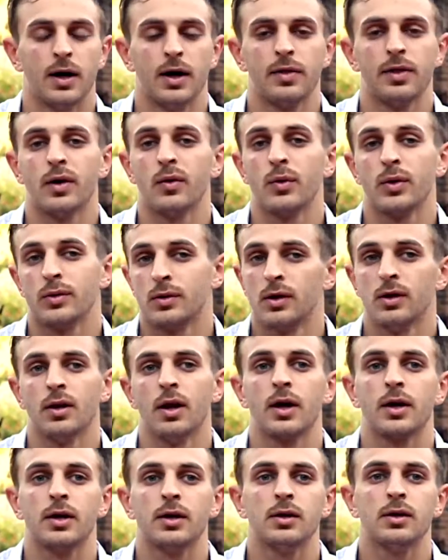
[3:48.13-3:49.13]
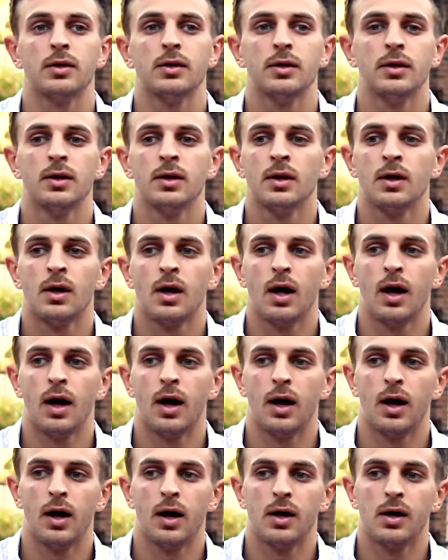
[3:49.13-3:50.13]
I thought we were unlucky
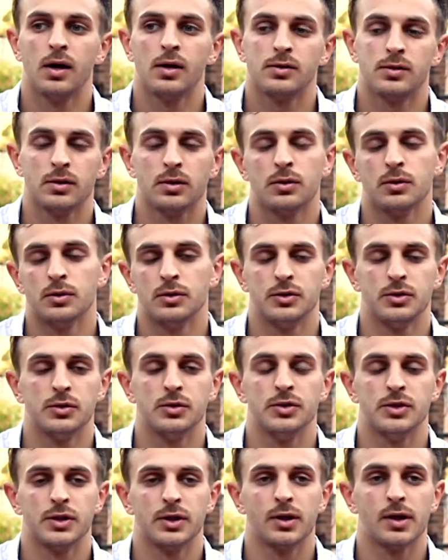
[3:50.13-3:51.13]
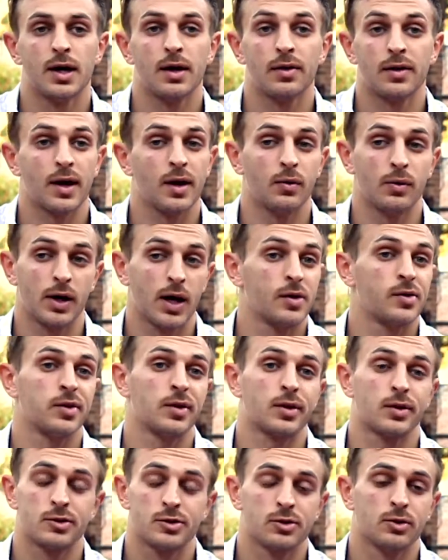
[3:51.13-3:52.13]
uh, to lose 2 0. I thought we
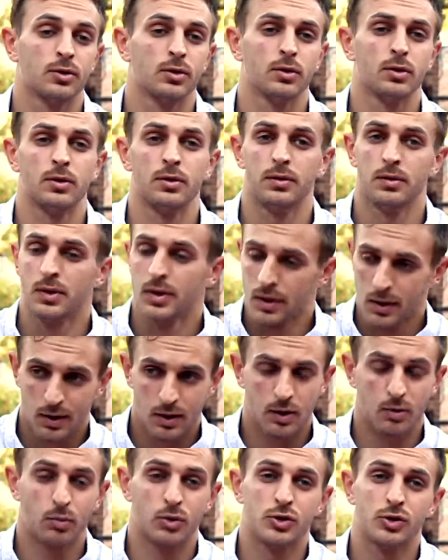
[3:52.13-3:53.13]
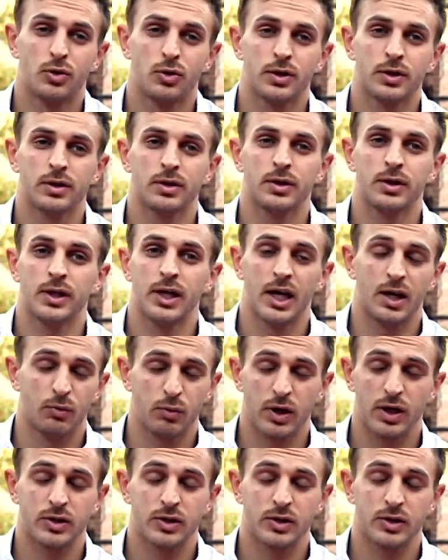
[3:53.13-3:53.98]
actually controlled the majority of the game.